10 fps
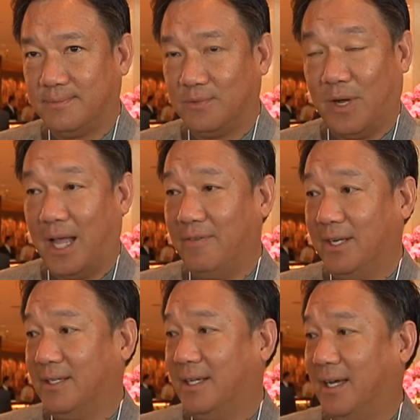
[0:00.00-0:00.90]
Well, I
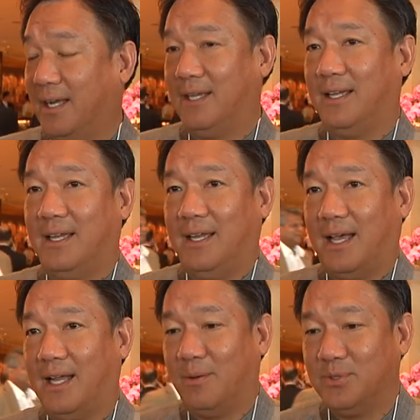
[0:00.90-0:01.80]
haven't had
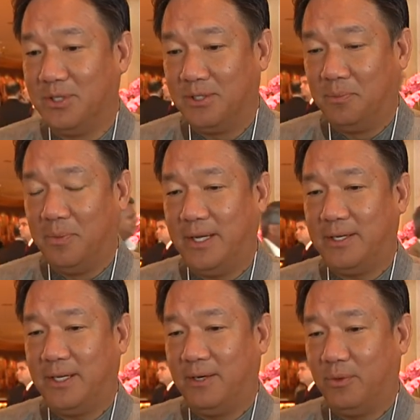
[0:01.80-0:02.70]
the opportunity to meet
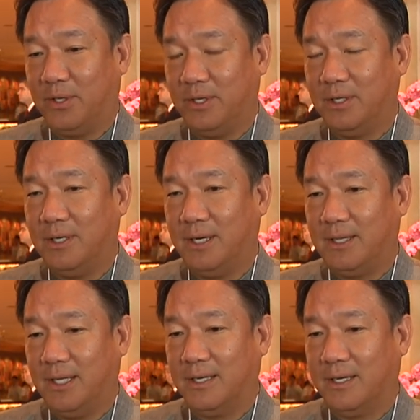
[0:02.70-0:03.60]
with her. I
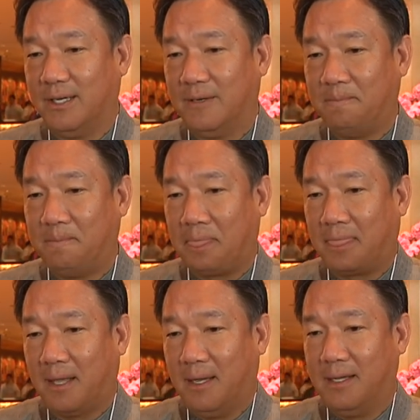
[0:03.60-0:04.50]
think her
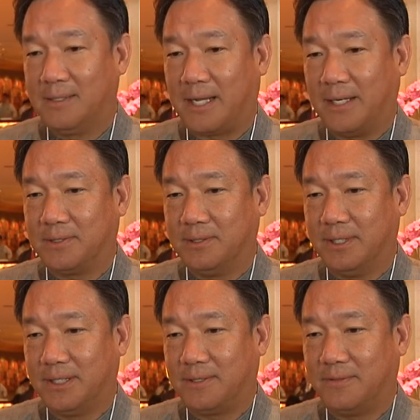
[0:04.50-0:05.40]
schedule
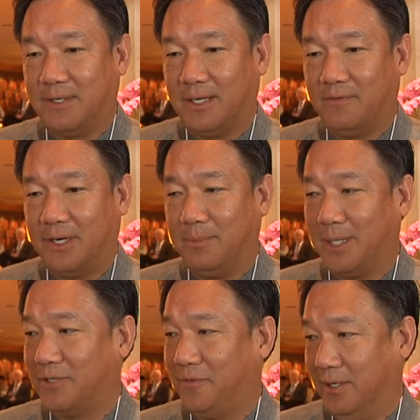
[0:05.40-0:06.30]
is very
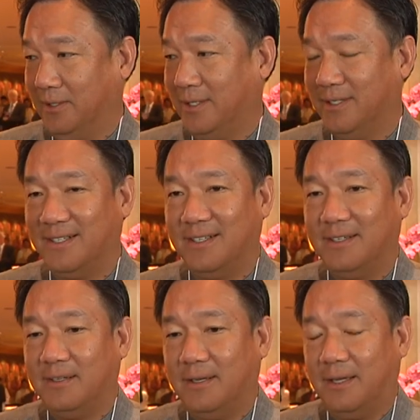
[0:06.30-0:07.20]
much filled,
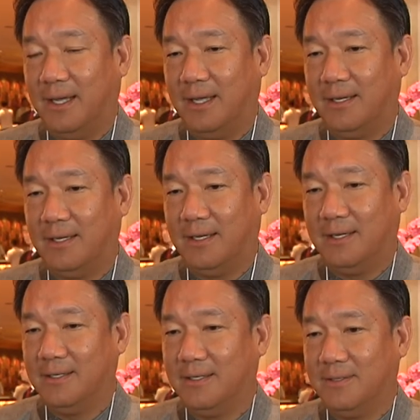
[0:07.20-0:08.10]
and
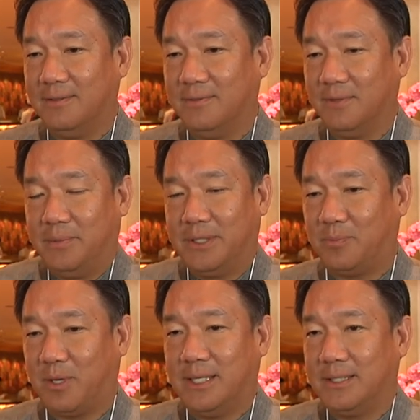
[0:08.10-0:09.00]
won't be
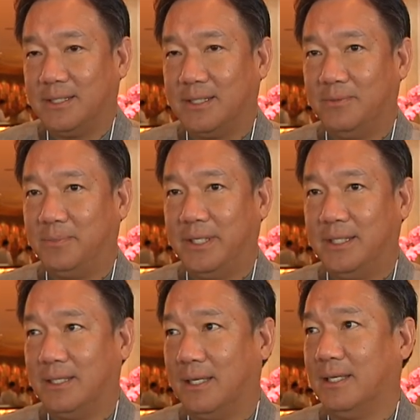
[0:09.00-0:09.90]
surprised that she will be
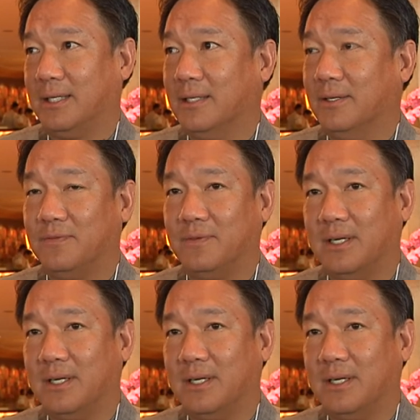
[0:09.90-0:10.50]
the darling of